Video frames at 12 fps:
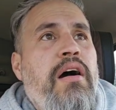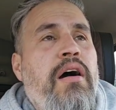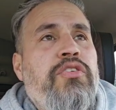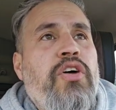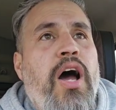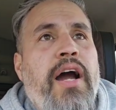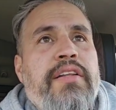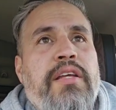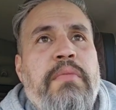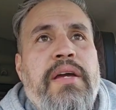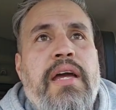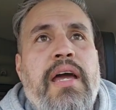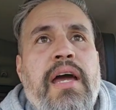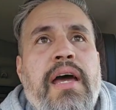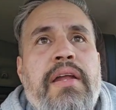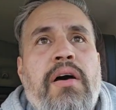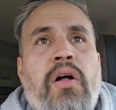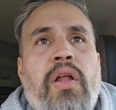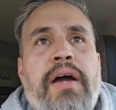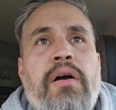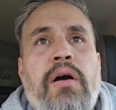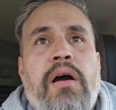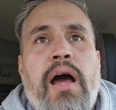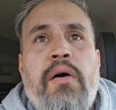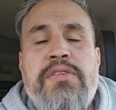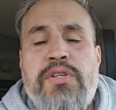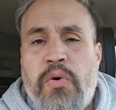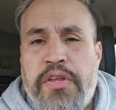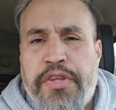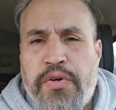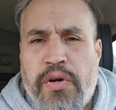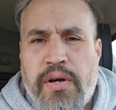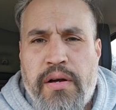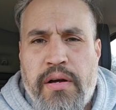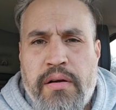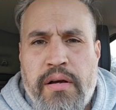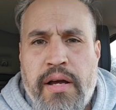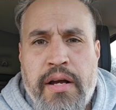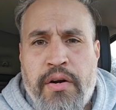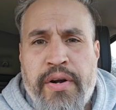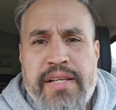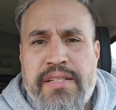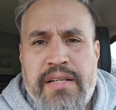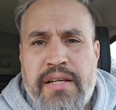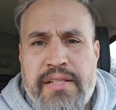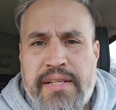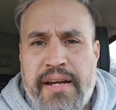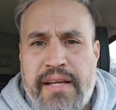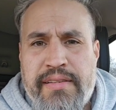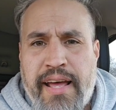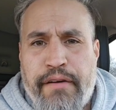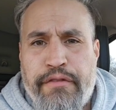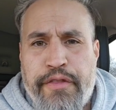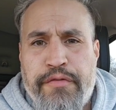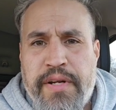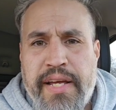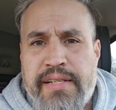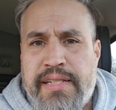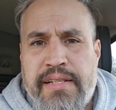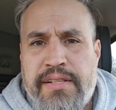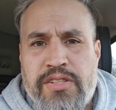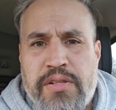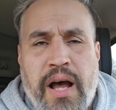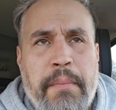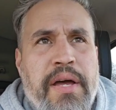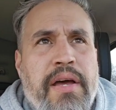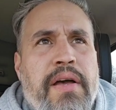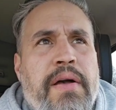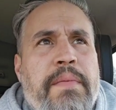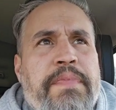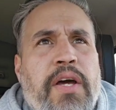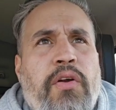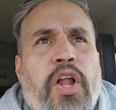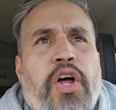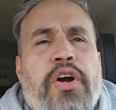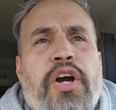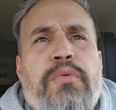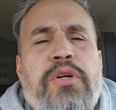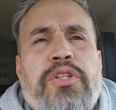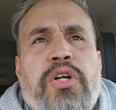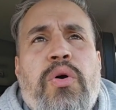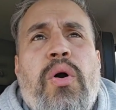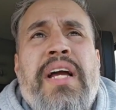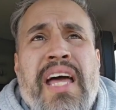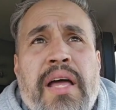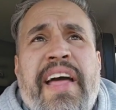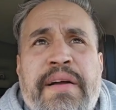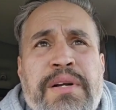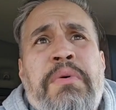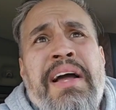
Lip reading: talking to me, and I was going through a crazy anxiety attack for 3 days. It didn't stop. And all I heard was her going, hing, hing,